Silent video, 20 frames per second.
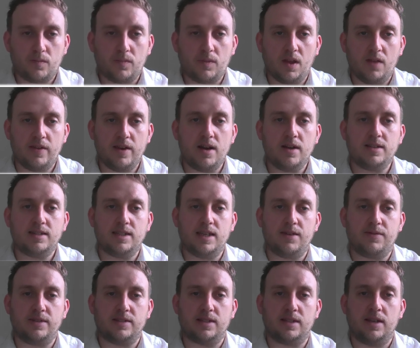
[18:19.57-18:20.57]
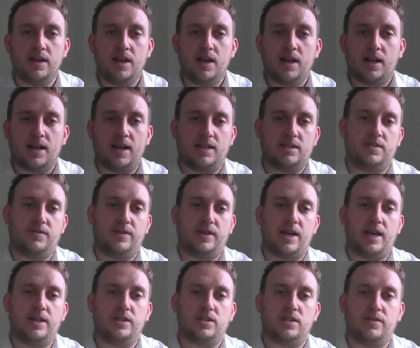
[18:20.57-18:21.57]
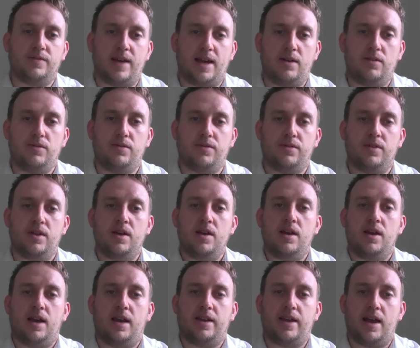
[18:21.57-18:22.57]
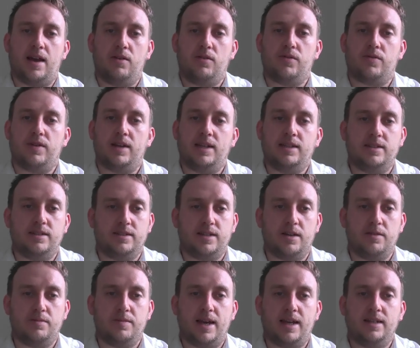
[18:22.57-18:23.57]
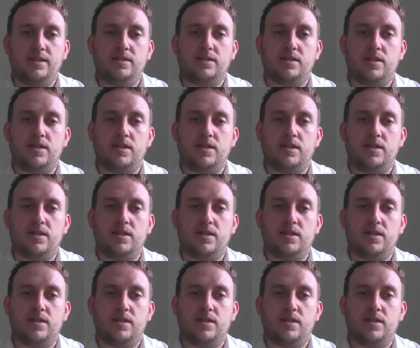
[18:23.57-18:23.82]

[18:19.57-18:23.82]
the ICF is a classification of health and health-related domains,